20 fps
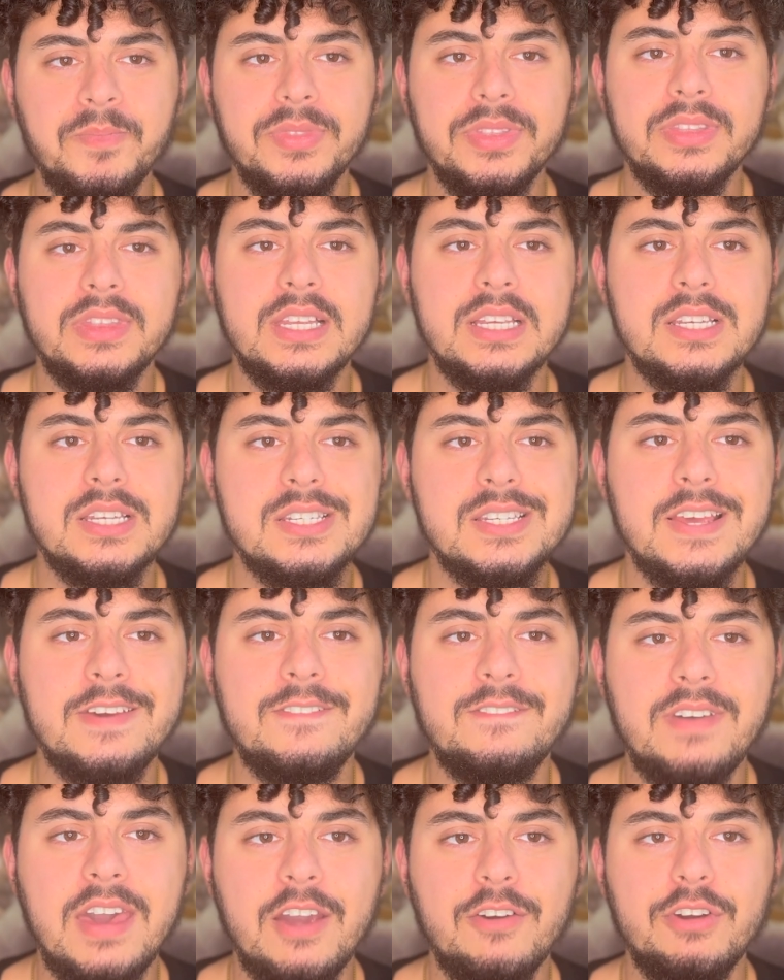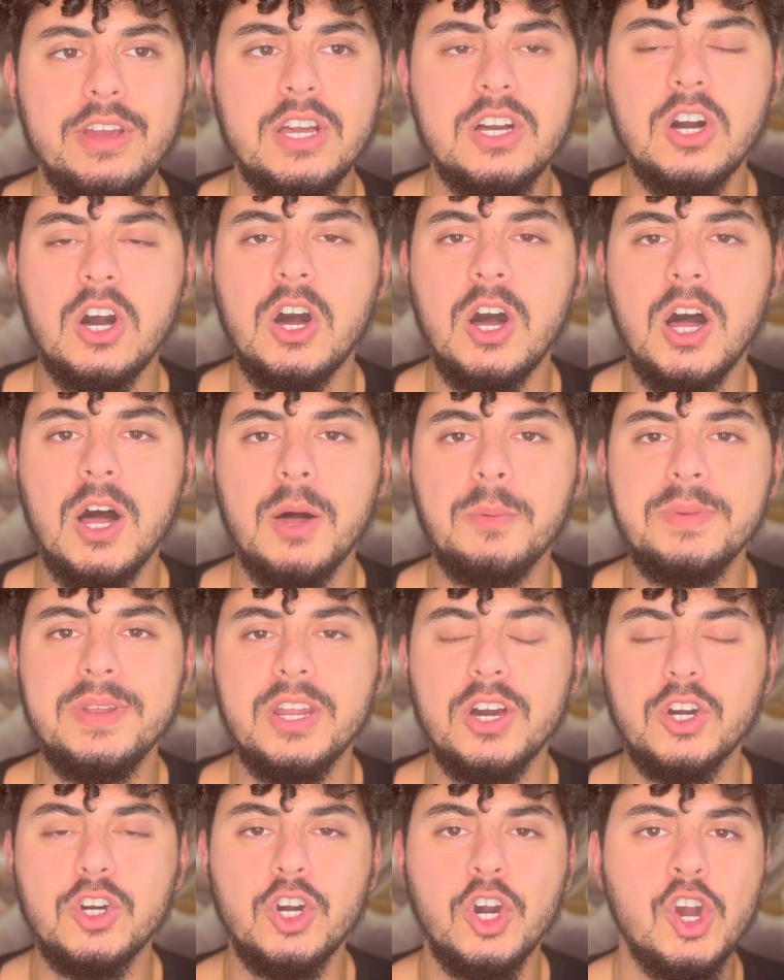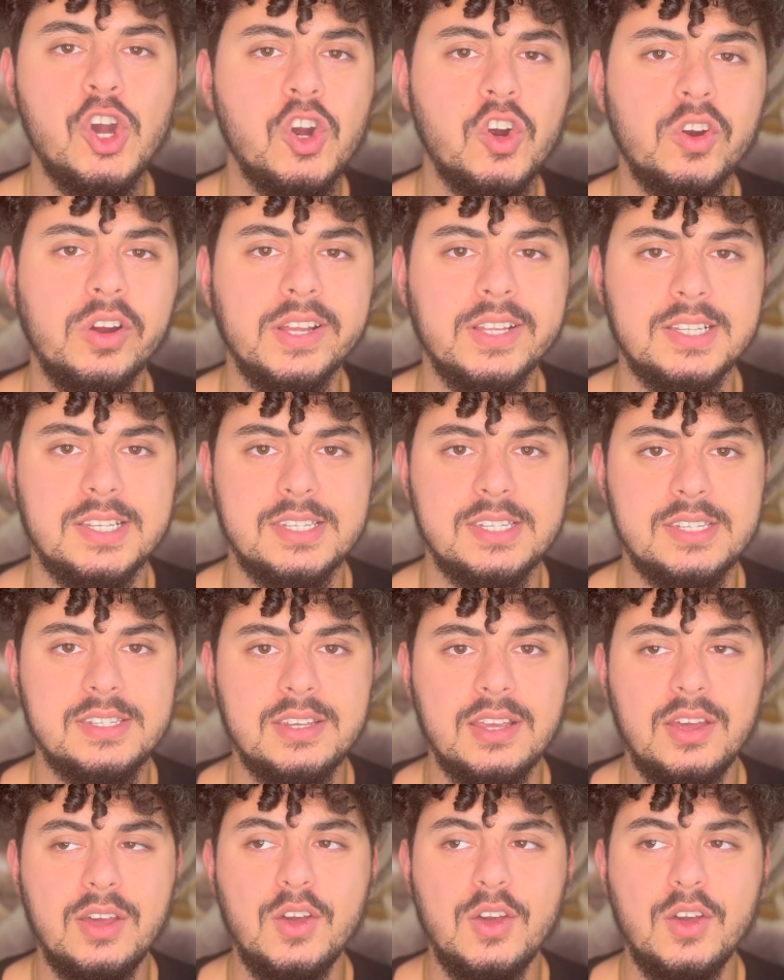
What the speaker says: This is a very common occurrence.